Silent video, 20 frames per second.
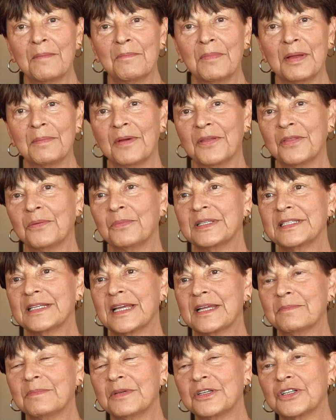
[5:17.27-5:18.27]
my mother would
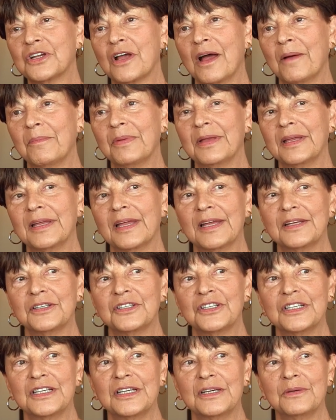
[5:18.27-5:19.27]
take me shopping
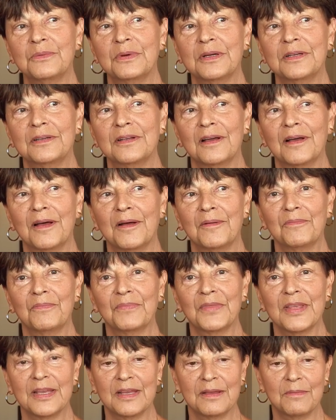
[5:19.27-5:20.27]
and she would
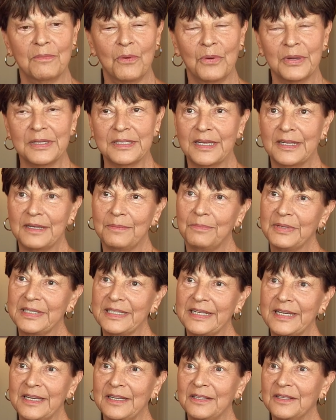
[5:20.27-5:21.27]
um, point at a
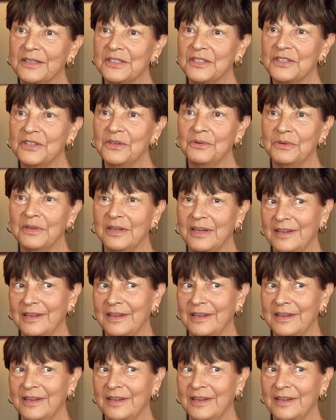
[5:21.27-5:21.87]
particular suit.